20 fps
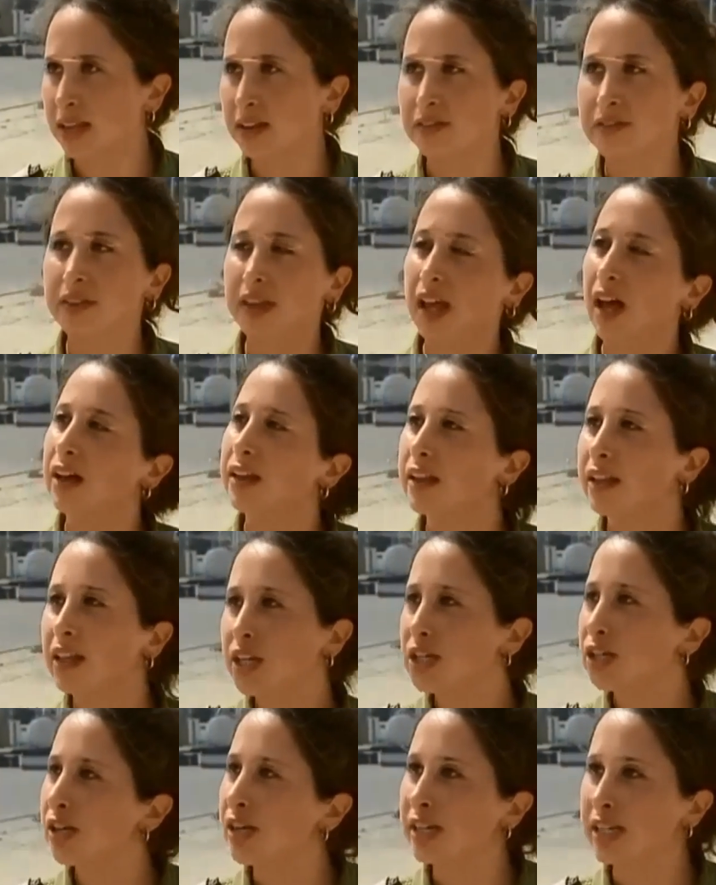If the
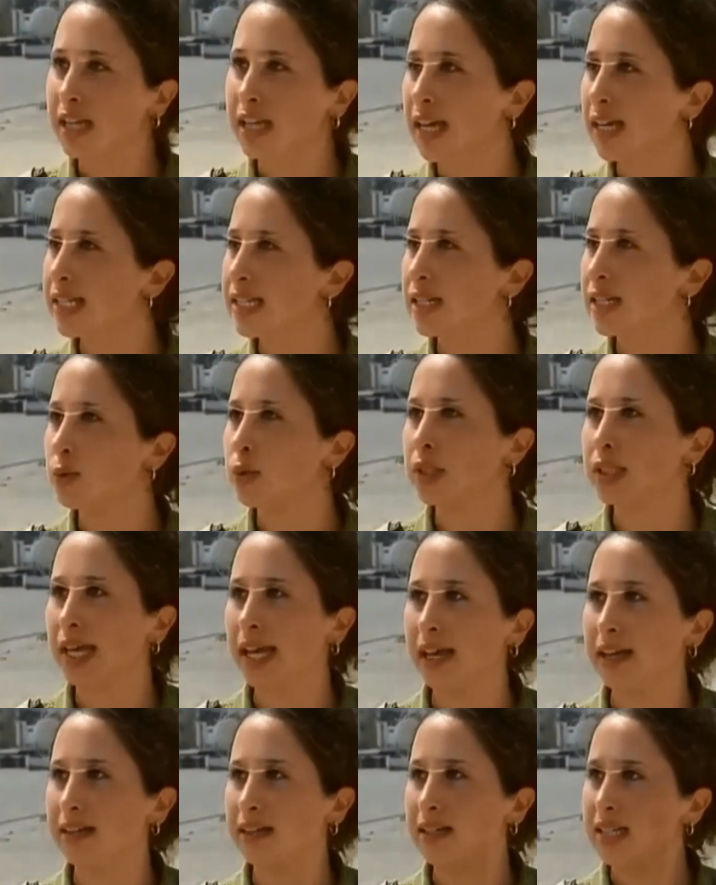calculation indicates that it will
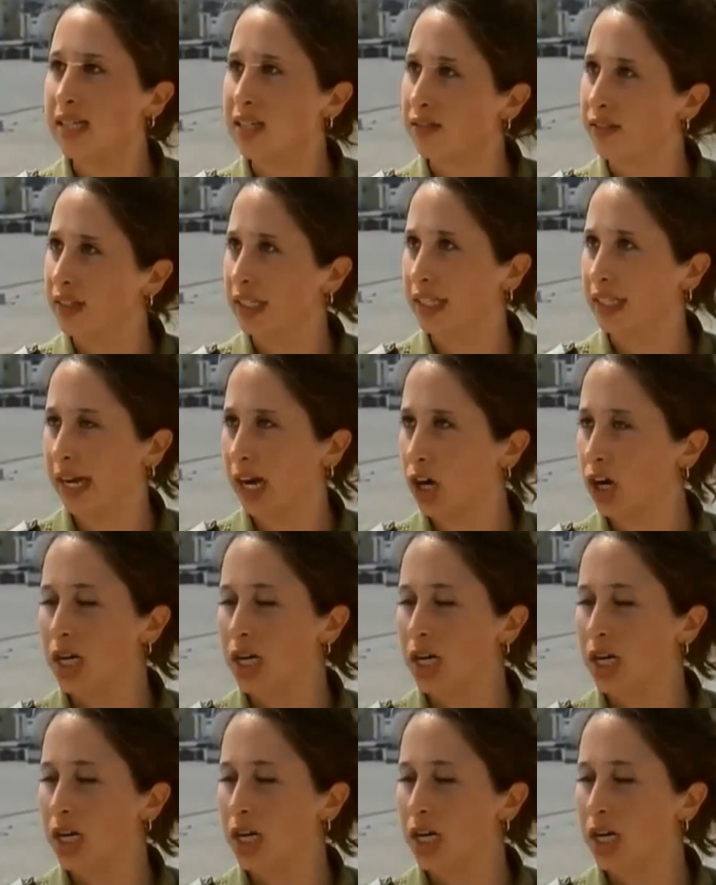land in a civilian